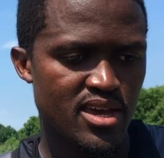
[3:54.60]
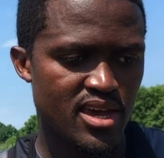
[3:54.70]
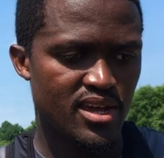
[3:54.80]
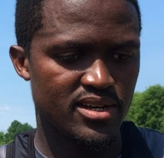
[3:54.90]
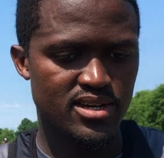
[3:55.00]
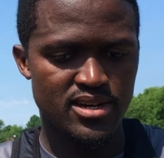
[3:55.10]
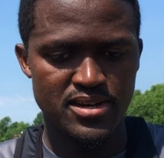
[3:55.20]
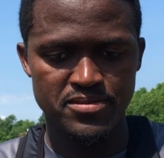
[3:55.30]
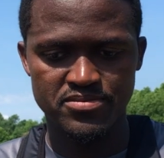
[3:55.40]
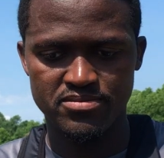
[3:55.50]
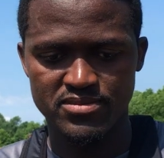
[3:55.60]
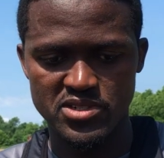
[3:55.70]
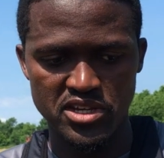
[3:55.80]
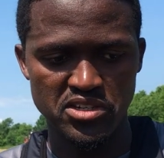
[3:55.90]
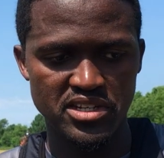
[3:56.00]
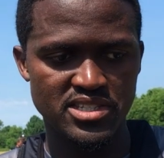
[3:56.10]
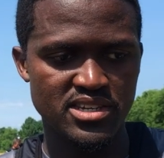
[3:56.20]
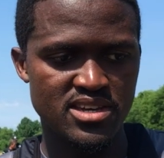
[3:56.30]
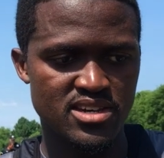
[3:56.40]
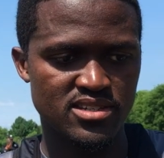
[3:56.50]
And to actually
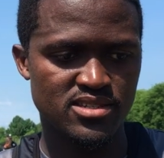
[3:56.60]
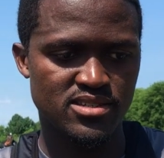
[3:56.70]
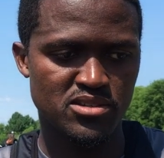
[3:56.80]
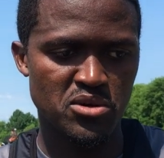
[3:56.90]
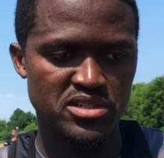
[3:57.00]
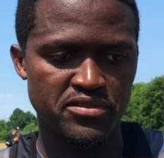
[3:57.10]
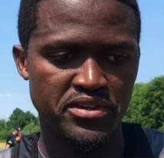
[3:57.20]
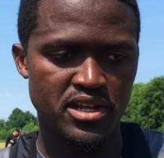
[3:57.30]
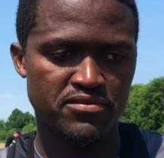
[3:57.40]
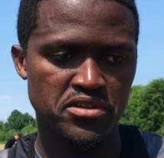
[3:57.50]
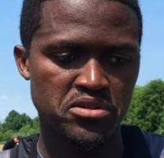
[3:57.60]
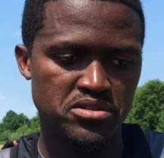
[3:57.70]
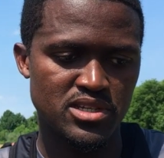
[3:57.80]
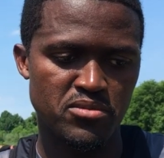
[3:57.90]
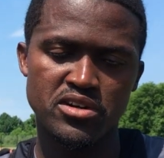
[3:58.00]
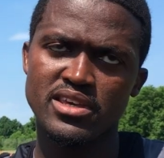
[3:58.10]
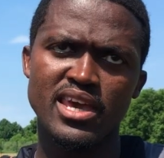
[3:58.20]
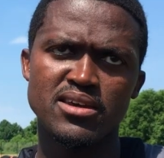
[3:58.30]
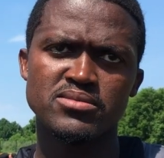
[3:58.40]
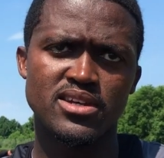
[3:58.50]
see us go undefeated for those amount of
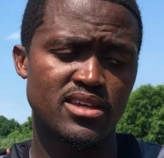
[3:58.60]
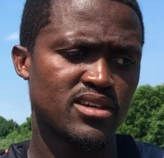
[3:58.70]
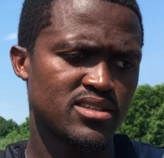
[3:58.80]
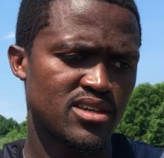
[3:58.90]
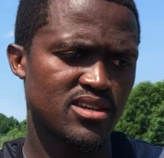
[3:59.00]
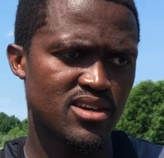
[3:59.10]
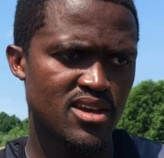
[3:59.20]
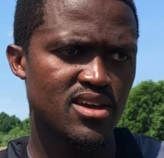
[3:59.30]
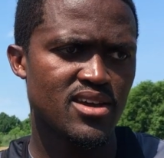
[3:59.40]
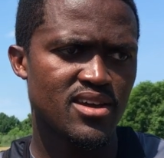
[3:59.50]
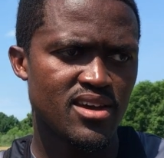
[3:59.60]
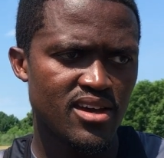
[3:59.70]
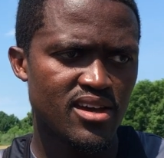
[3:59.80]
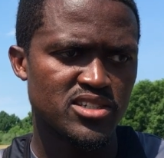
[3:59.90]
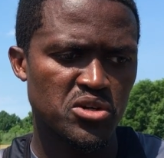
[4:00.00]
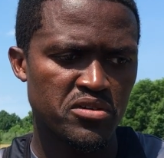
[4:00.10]
games, I think it's a